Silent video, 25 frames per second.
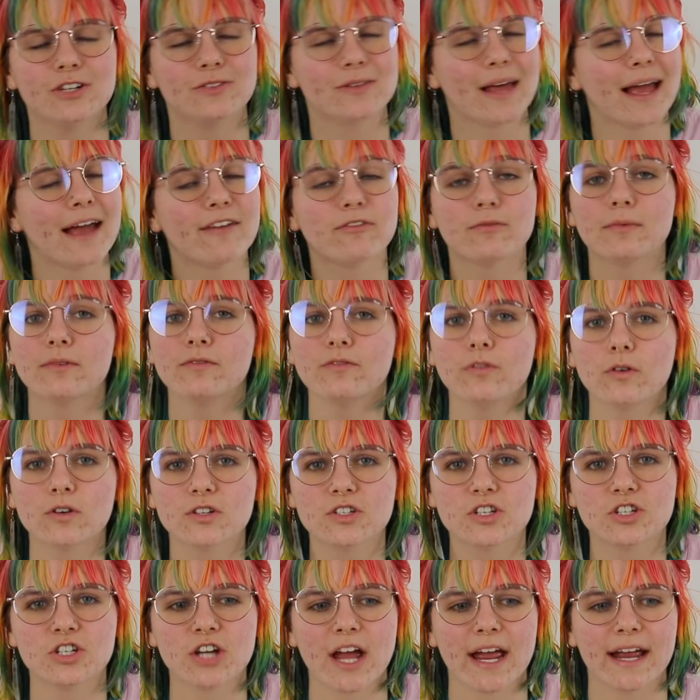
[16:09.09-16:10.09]
They haven't been forced
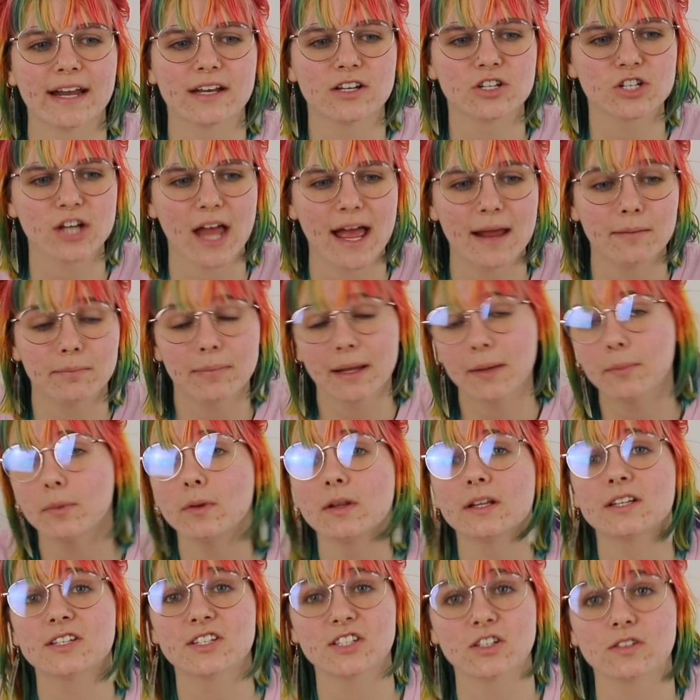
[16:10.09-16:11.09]
to change, and people
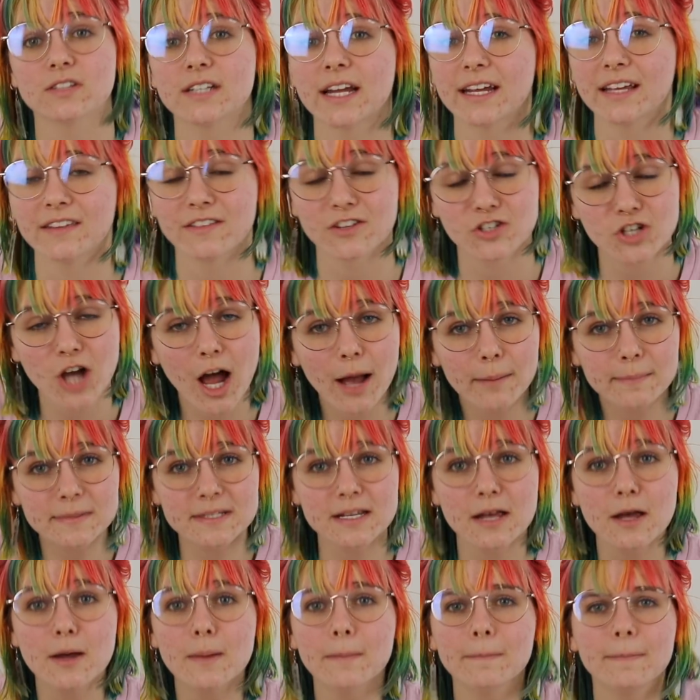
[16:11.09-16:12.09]
are still taking the jobs,
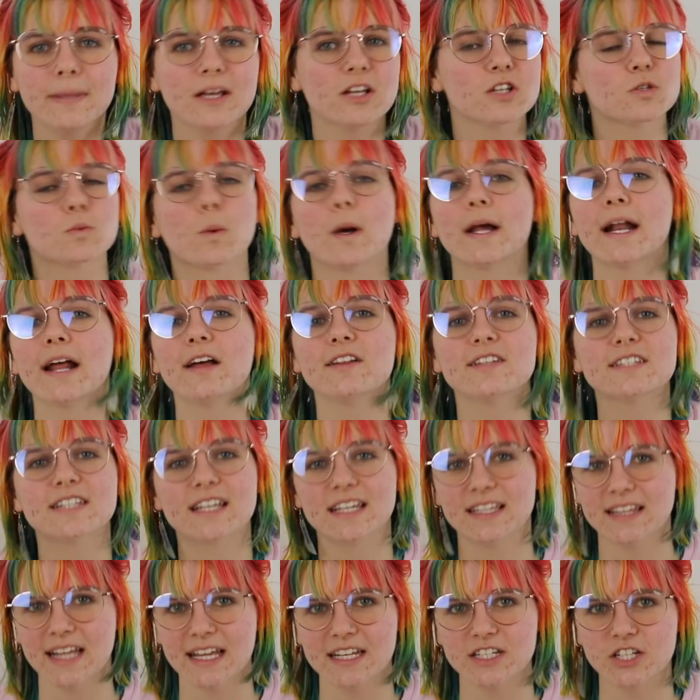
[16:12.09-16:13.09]
because what else
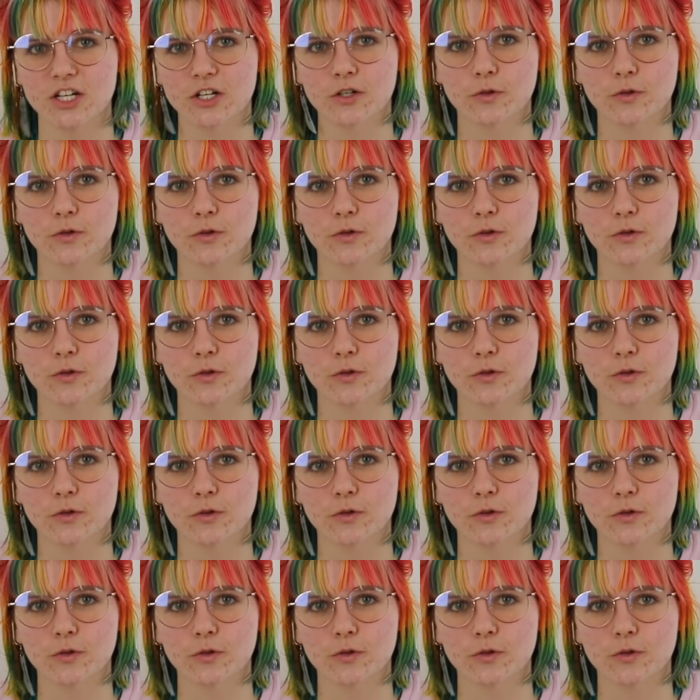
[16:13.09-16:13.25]
can they do?